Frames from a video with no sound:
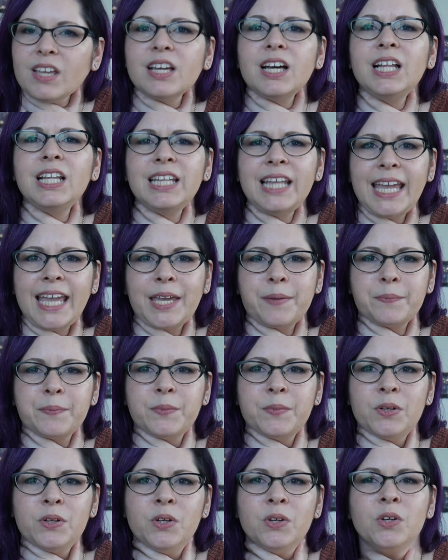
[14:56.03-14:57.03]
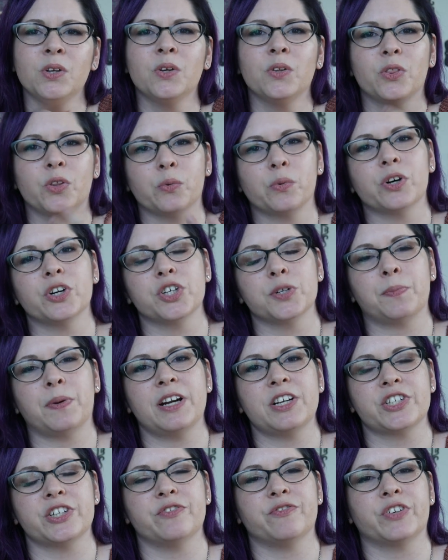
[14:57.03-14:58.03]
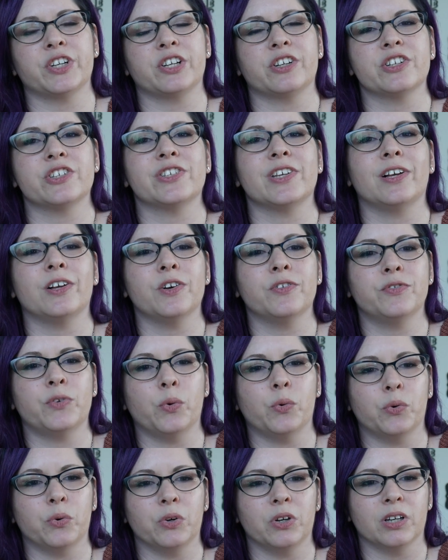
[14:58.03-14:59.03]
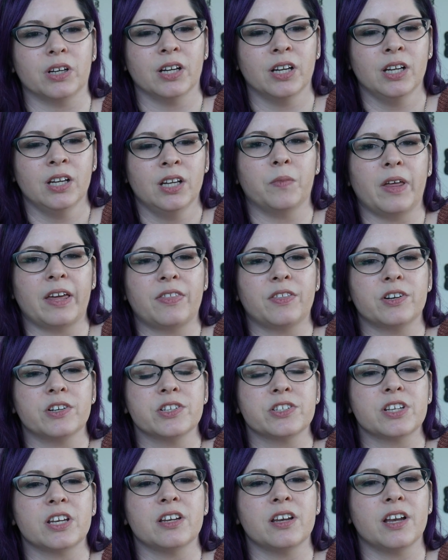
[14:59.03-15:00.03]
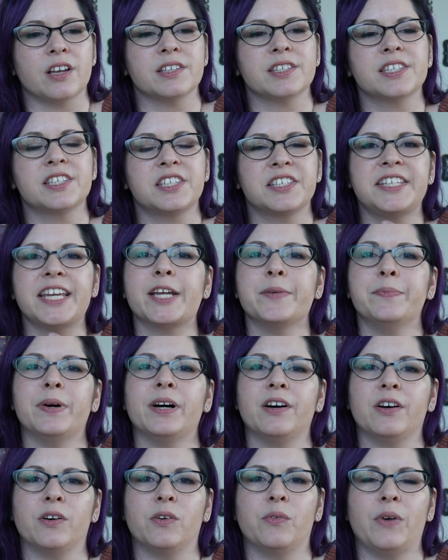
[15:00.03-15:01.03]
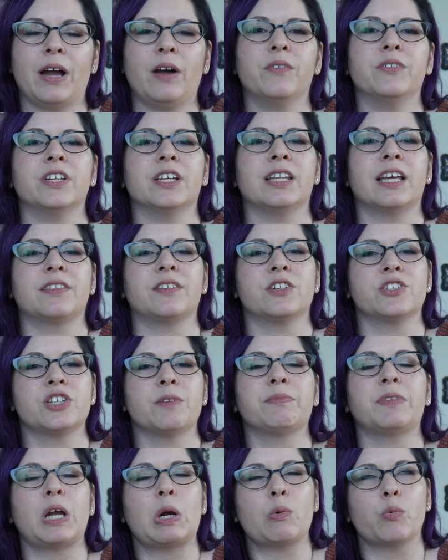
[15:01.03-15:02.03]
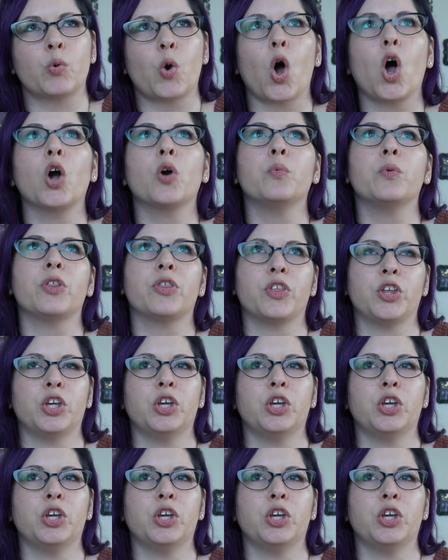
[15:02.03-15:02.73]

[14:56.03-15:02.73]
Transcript: claim the word depression for yourself, or like there's a stigma around it, like there's something wrong with